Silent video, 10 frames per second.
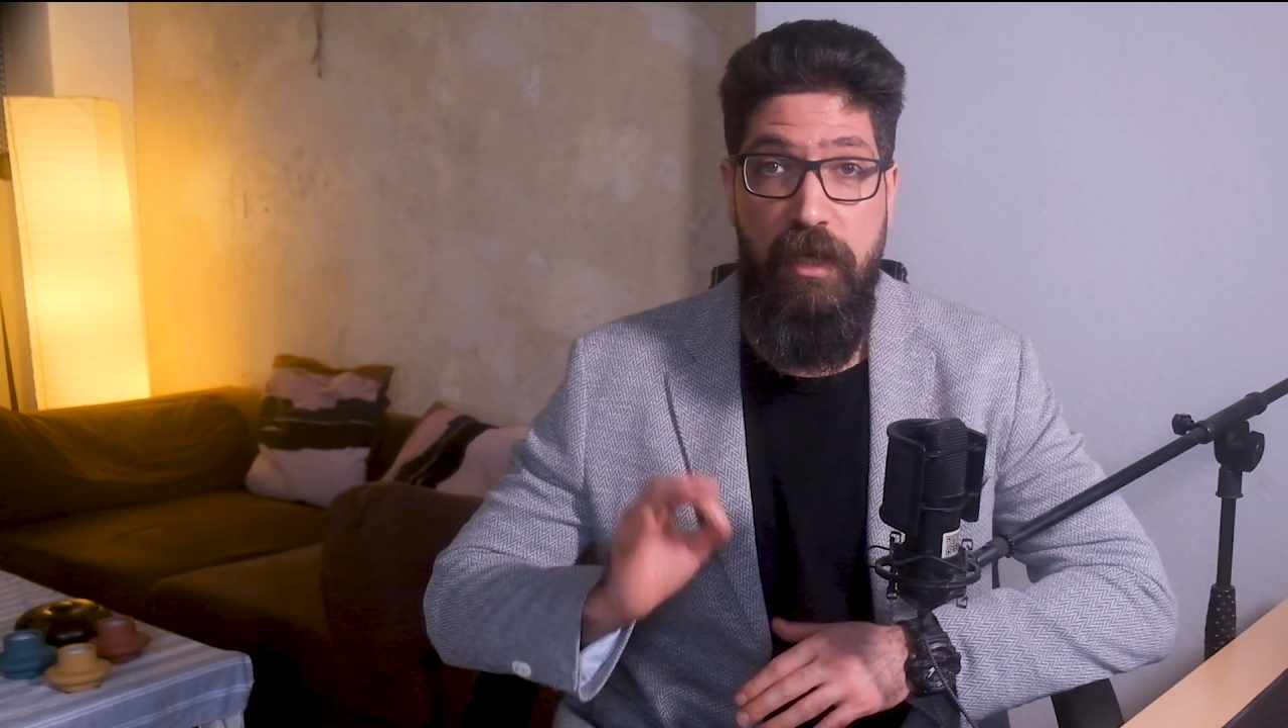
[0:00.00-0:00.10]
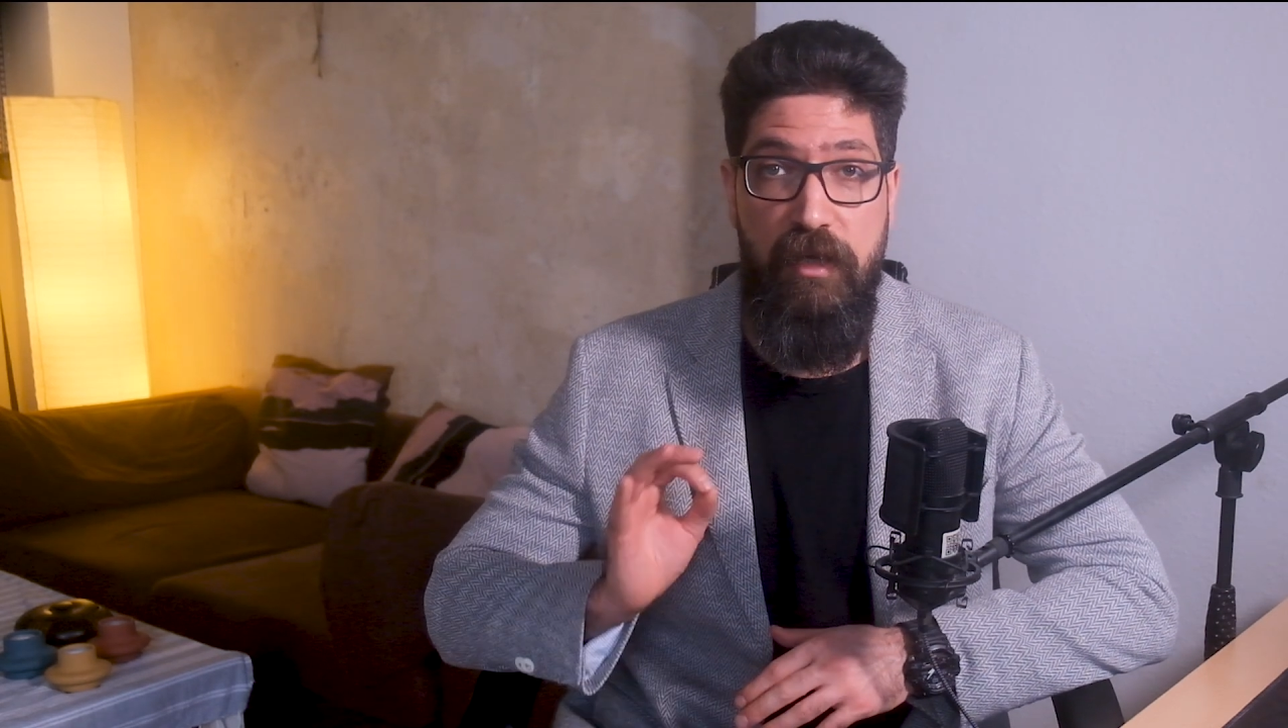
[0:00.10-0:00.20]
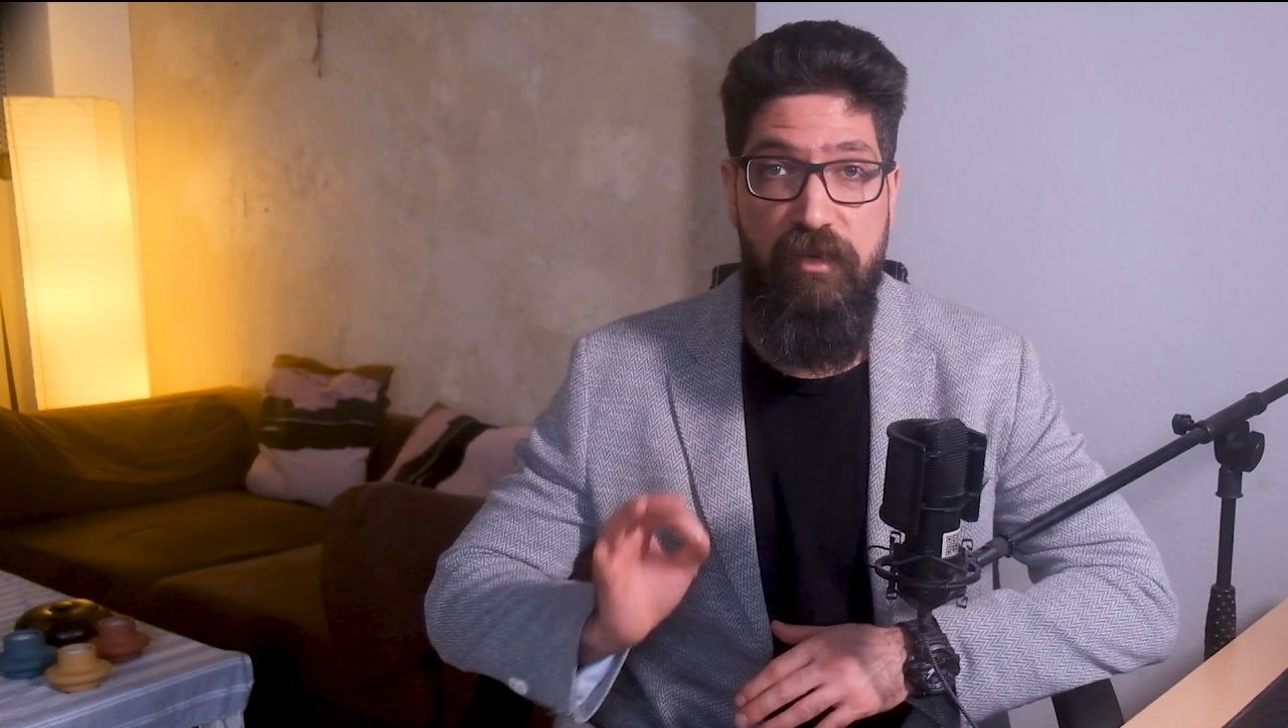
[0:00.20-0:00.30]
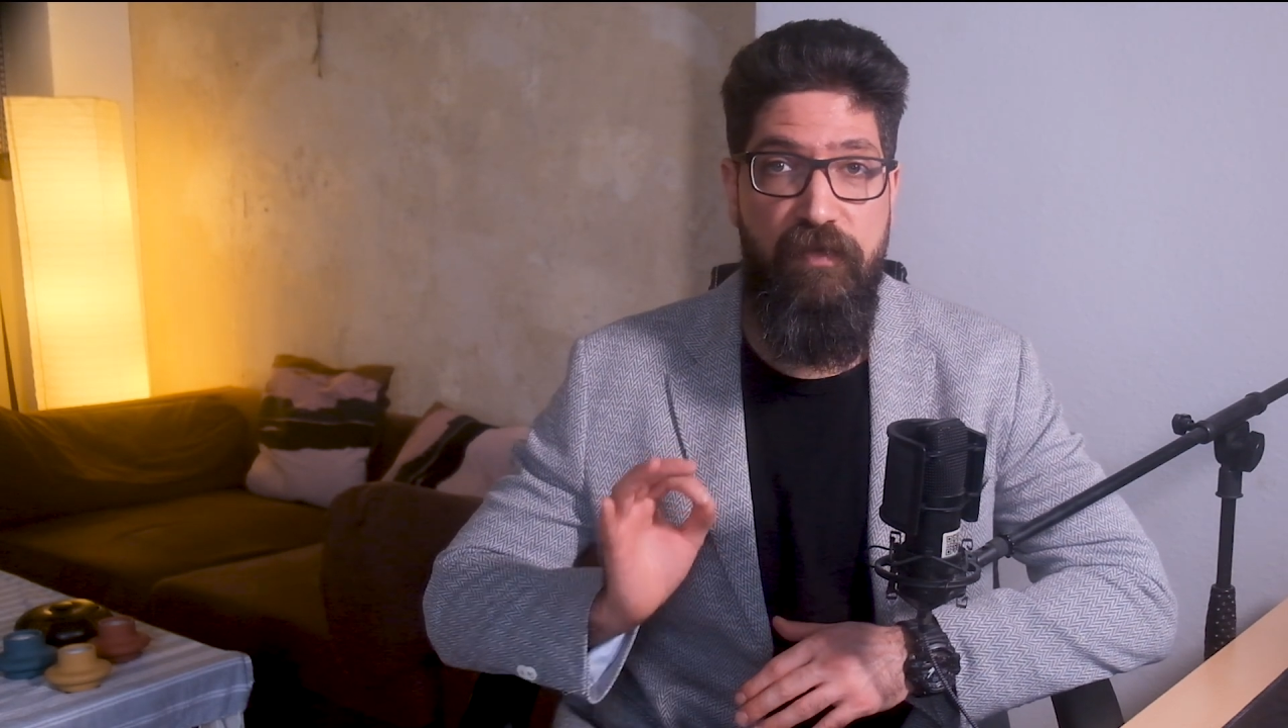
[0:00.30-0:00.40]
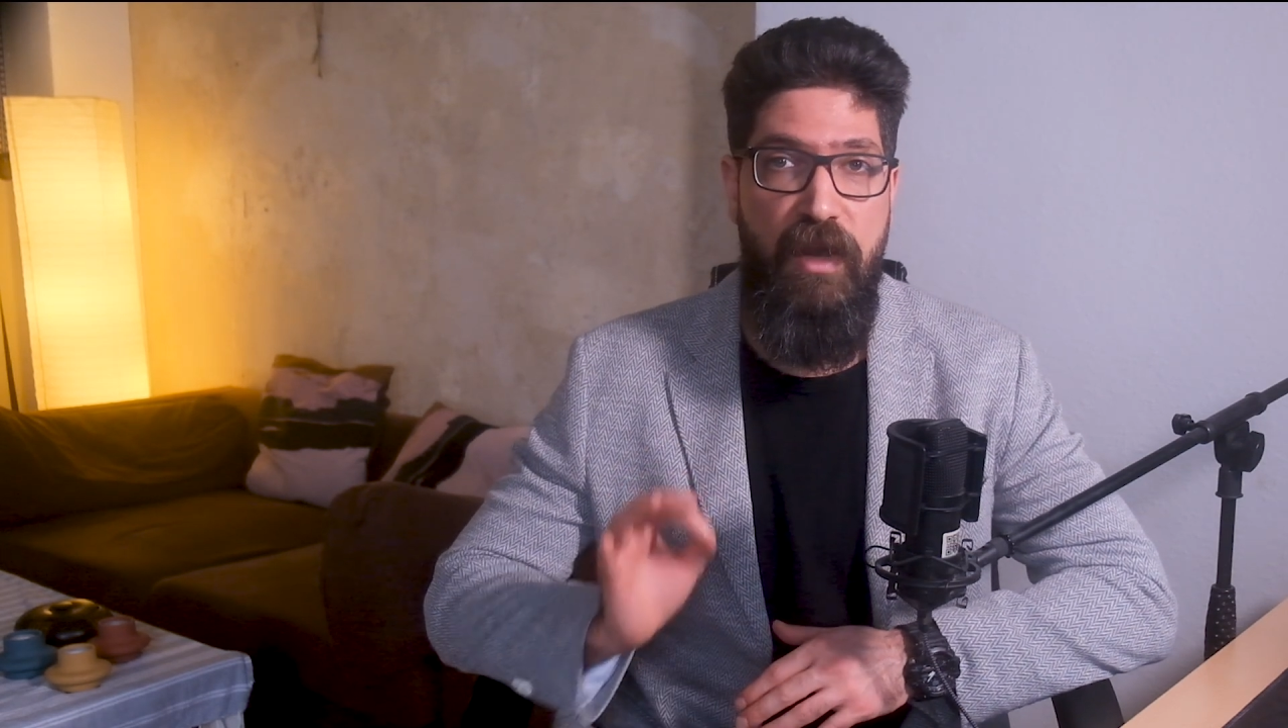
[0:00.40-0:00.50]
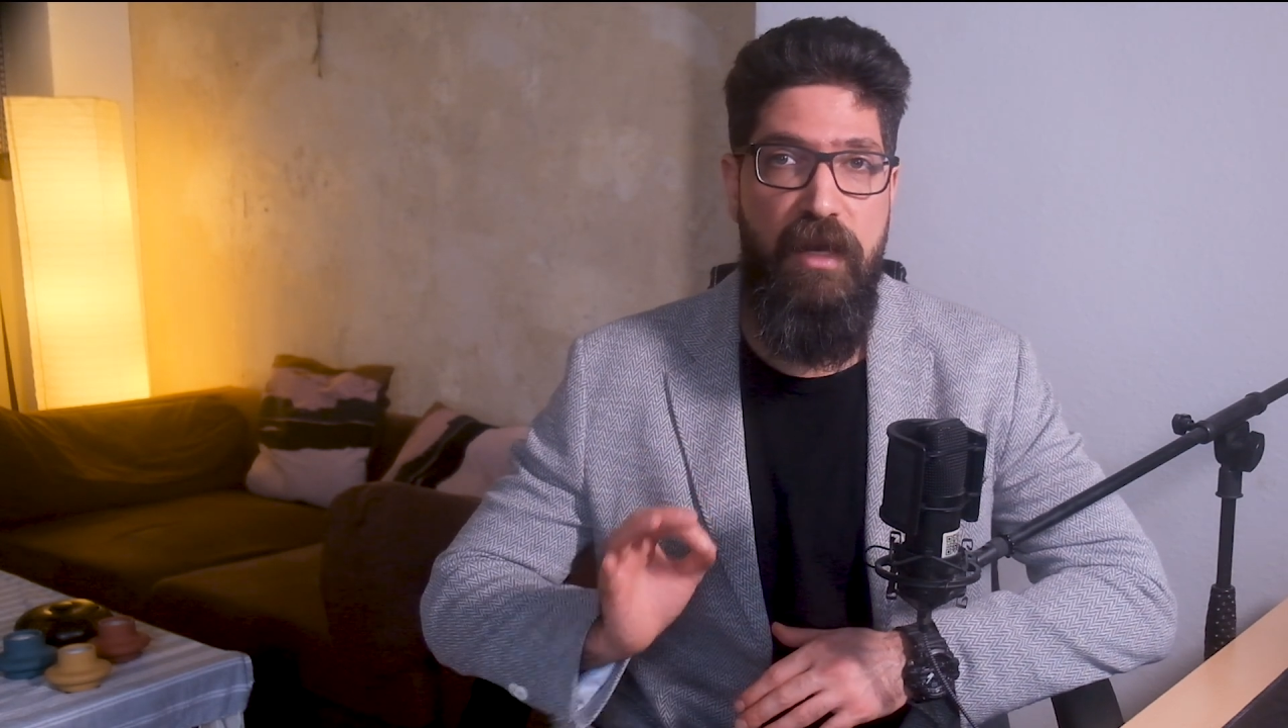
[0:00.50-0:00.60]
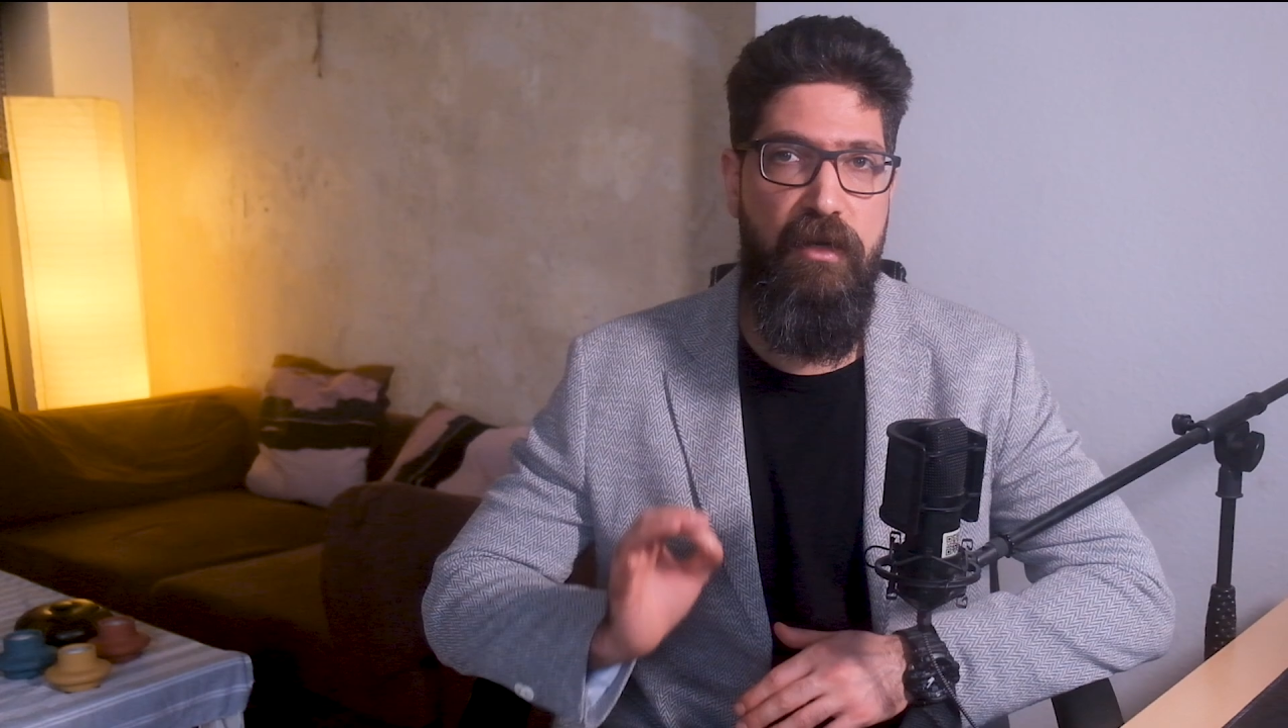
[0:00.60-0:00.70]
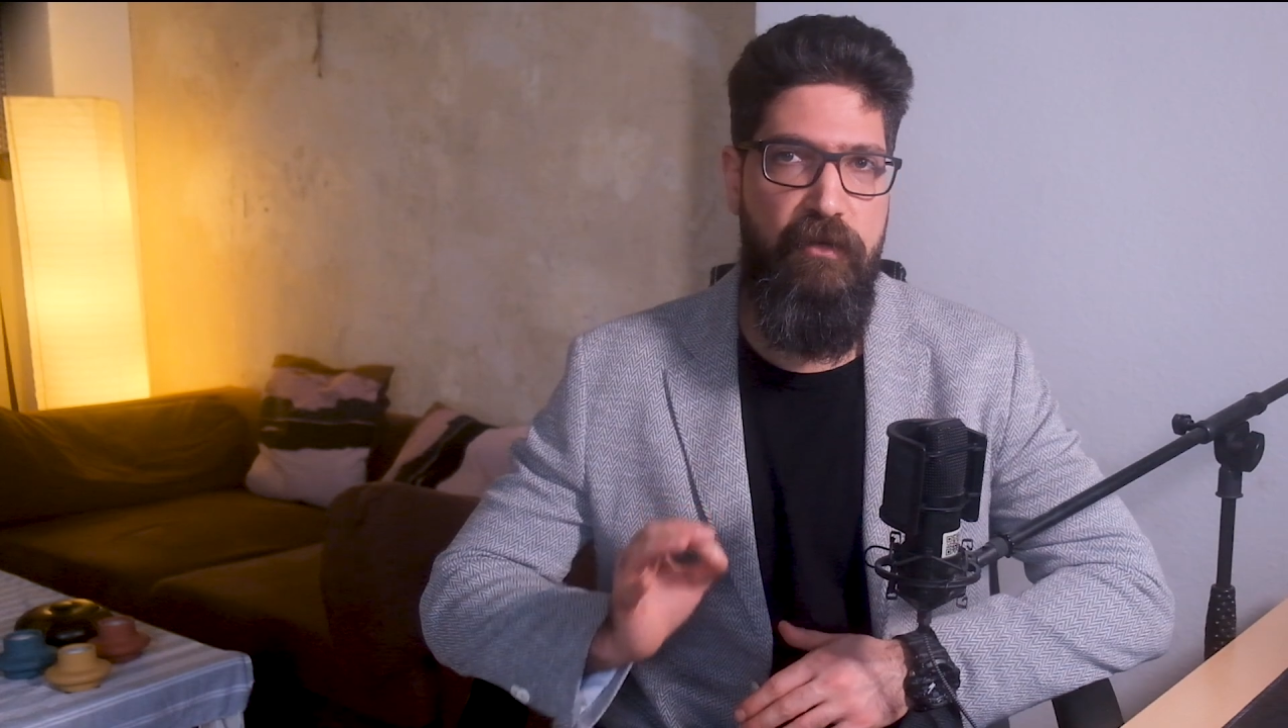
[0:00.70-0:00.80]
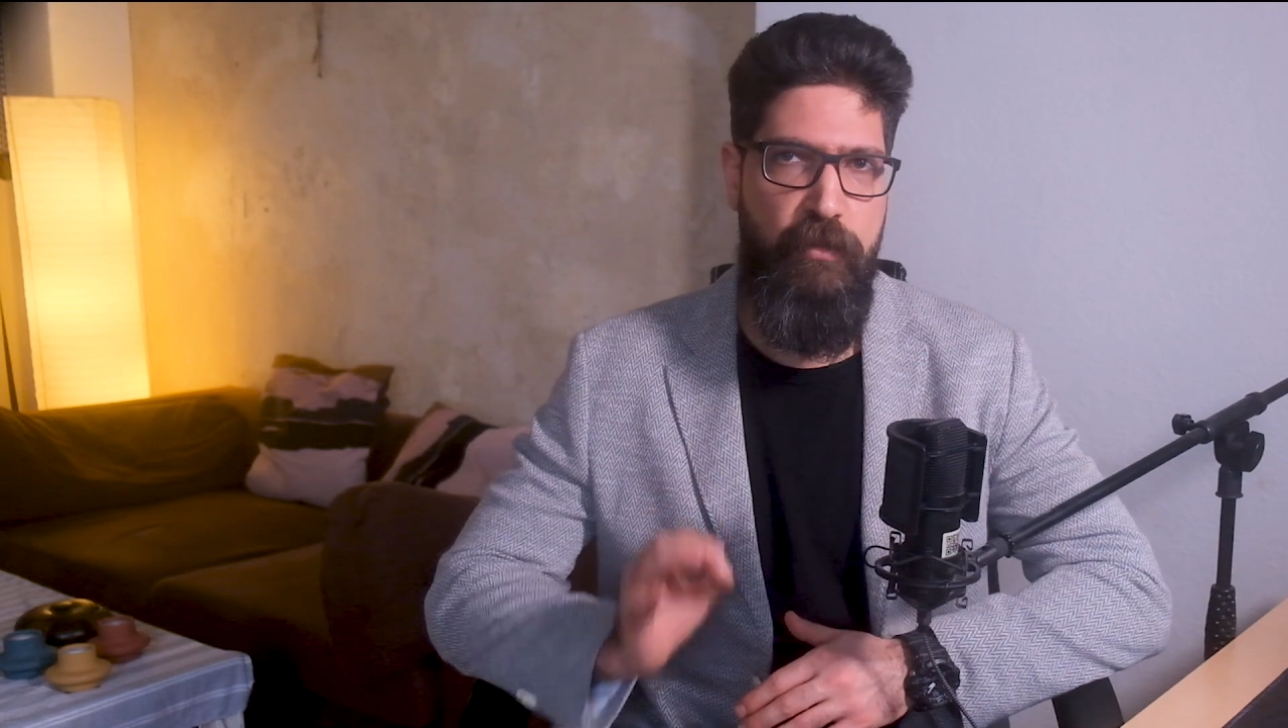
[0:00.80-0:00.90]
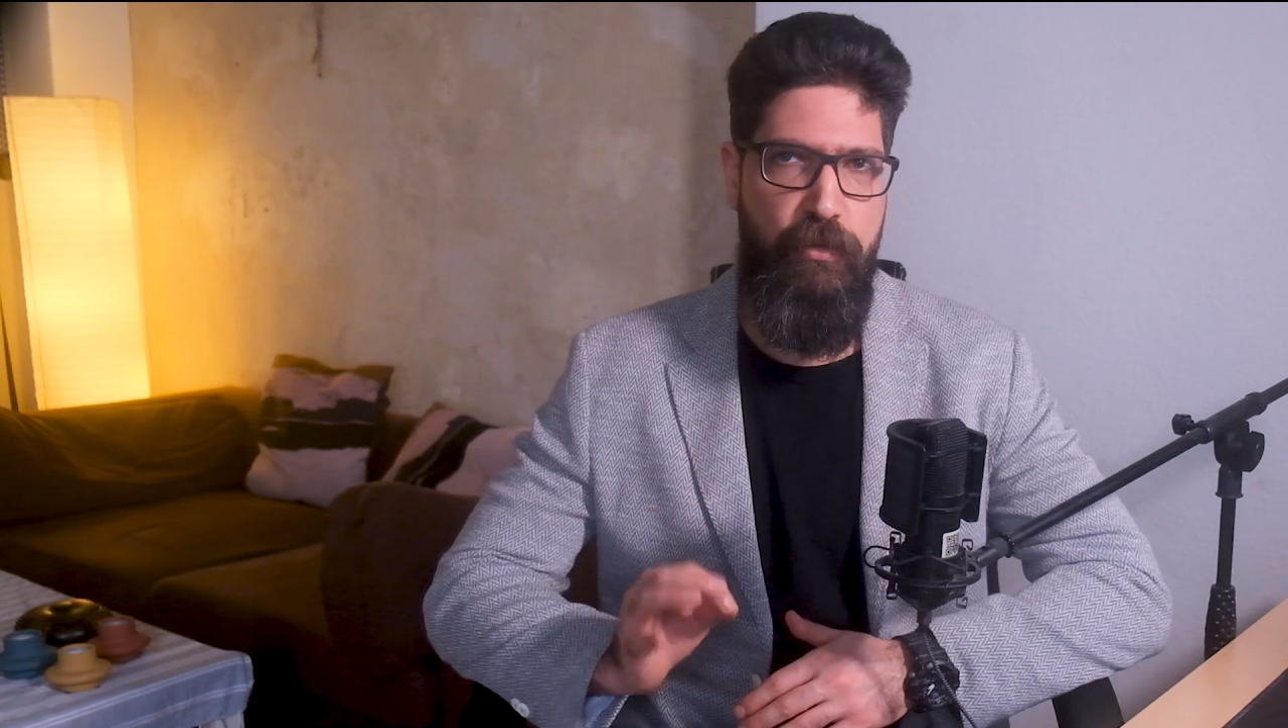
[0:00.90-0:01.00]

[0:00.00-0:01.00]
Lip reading: His final